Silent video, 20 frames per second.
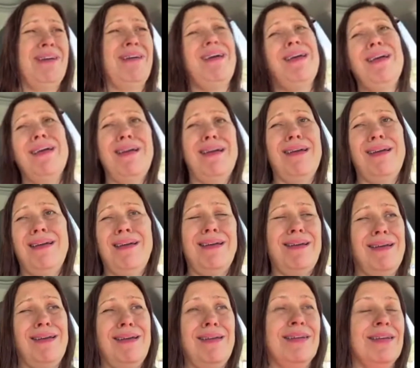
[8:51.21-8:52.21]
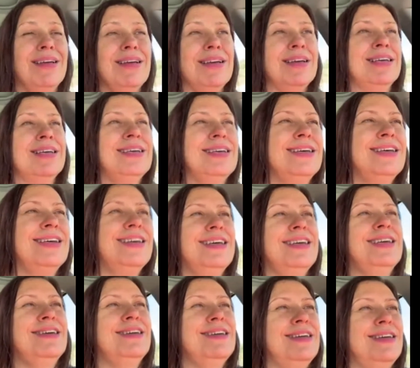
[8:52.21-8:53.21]

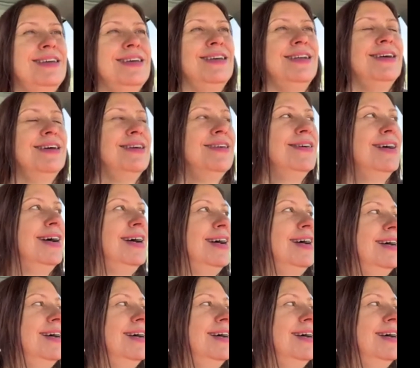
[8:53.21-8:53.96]
You know,